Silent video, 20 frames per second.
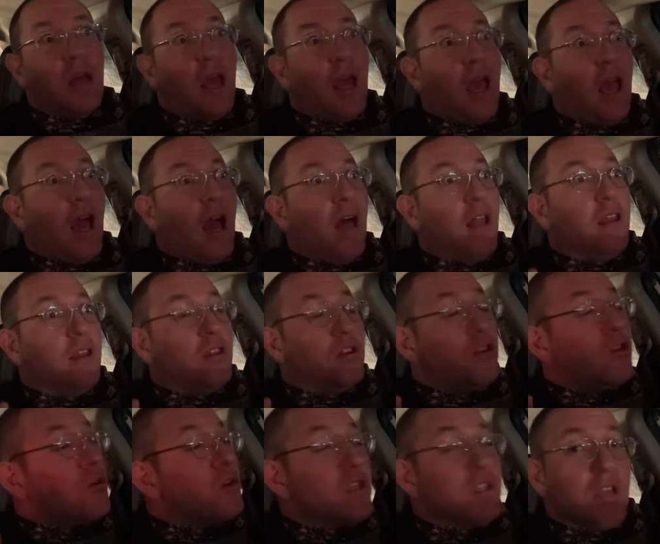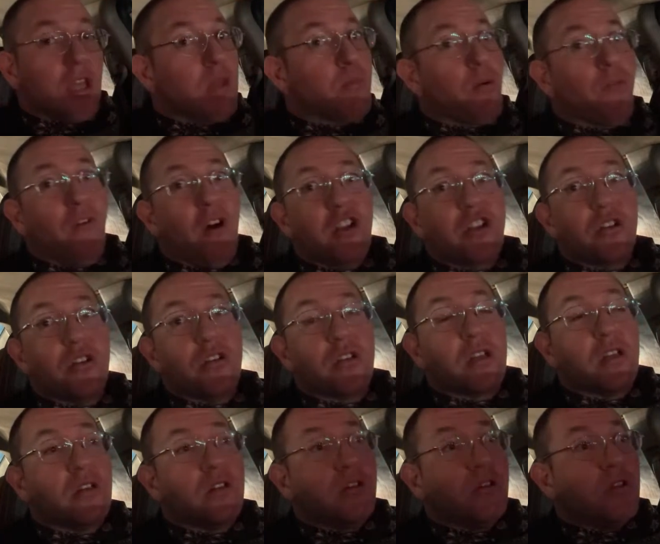And you can send the professionals
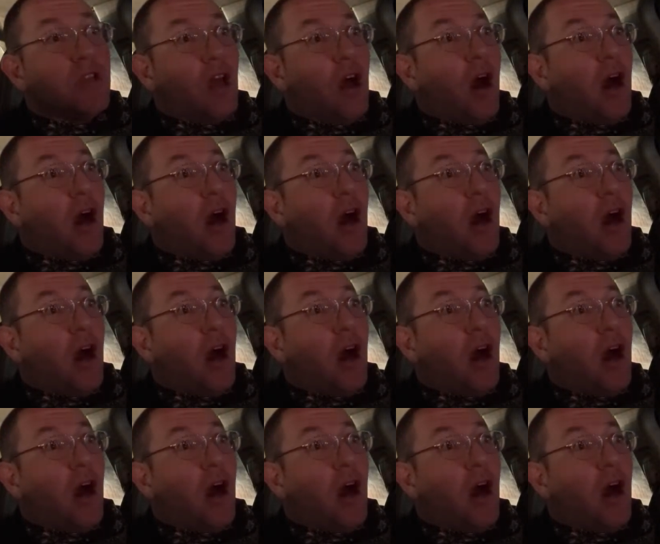in to do the